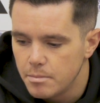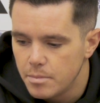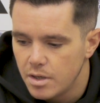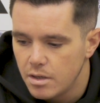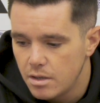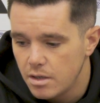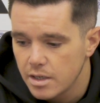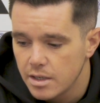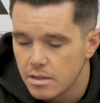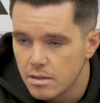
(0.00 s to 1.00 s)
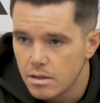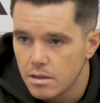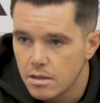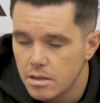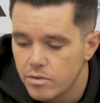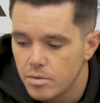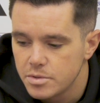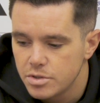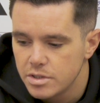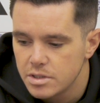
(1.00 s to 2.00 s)
But again, another
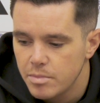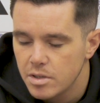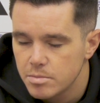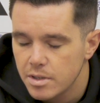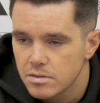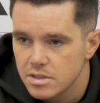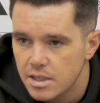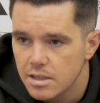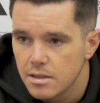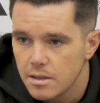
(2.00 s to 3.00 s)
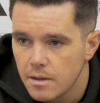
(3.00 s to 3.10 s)
opportunity to bounce back on Saturday.